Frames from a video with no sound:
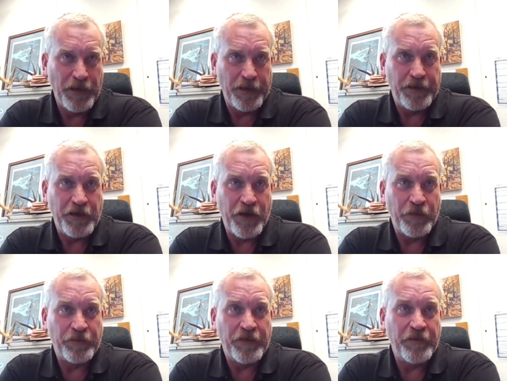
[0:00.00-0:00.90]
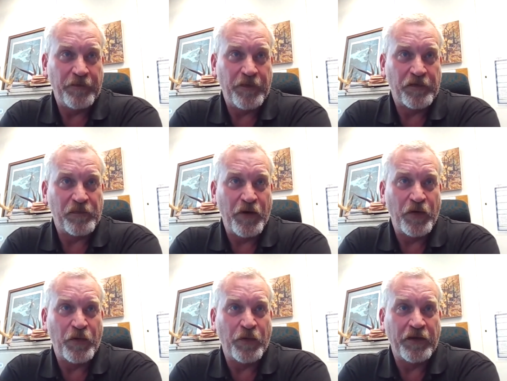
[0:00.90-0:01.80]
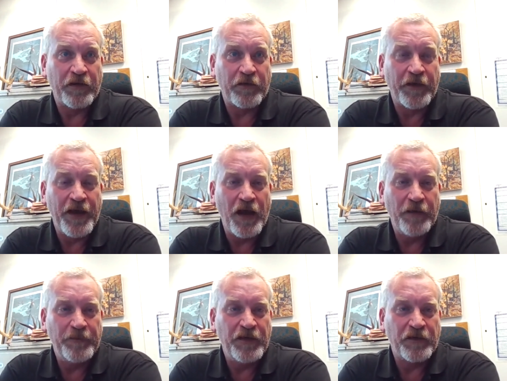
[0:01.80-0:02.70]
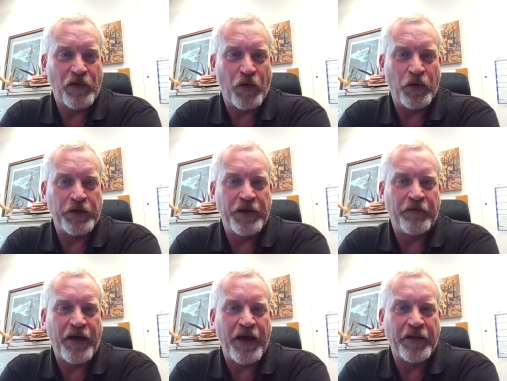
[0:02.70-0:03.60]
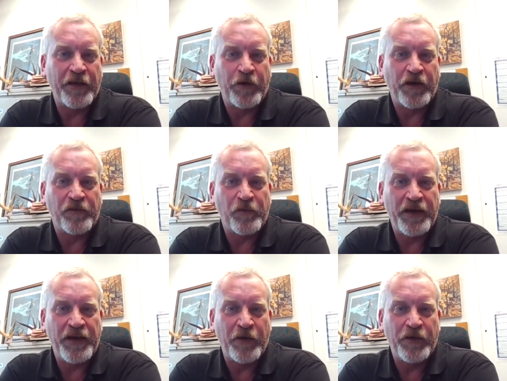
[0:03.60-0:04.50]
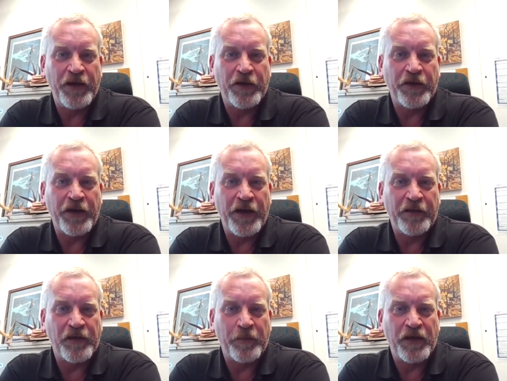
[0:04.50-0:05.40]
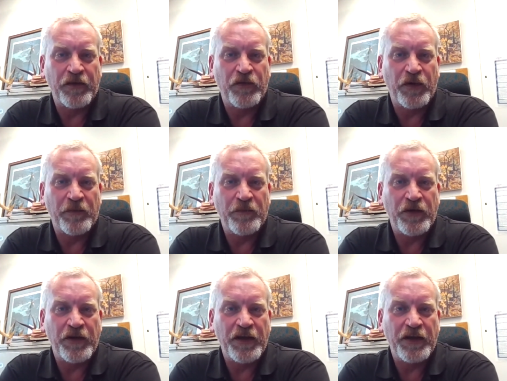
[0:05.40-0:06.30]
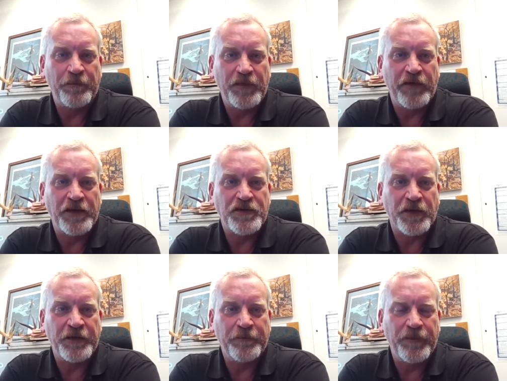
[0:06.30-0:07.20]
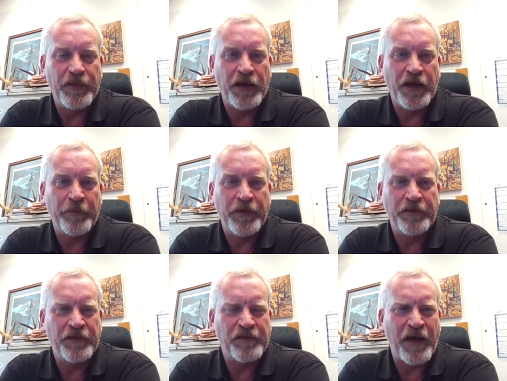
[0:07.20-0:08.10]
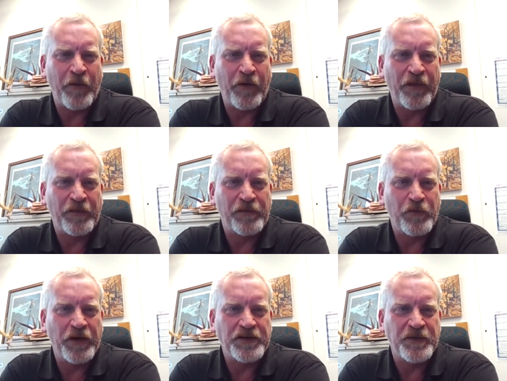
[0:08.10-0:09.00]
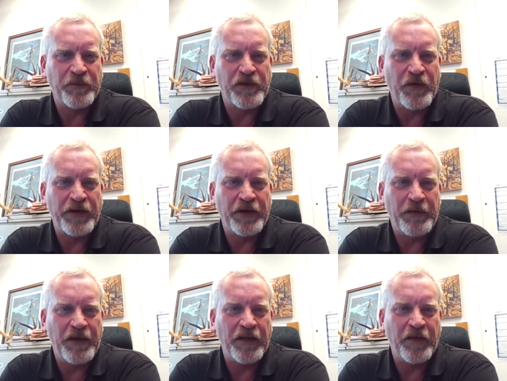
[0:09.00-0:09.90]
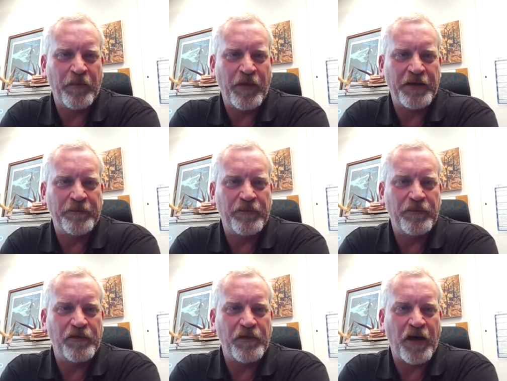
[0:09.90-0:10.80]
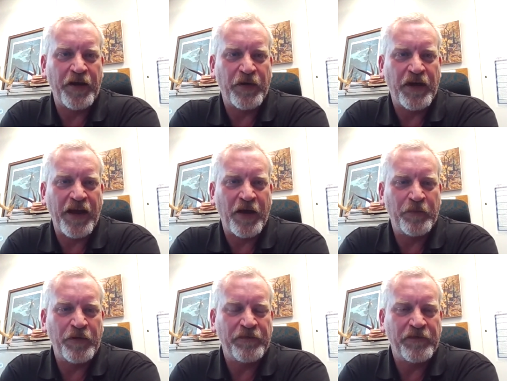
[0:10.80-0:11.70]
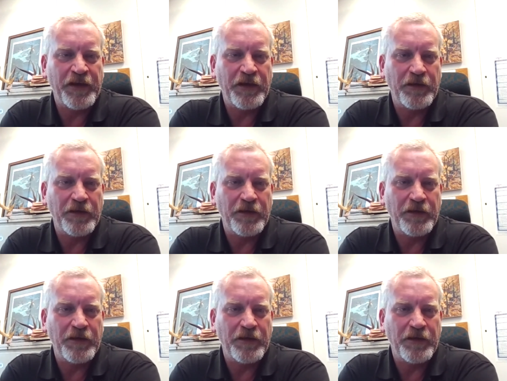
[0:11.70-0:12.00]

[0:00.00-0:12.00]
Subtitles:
you know, the smoke will literally just hold in a valley, work its way downhill, and ends up getting to a community eventually. Is that where this question was going, Caleb? My audio cut out briefly.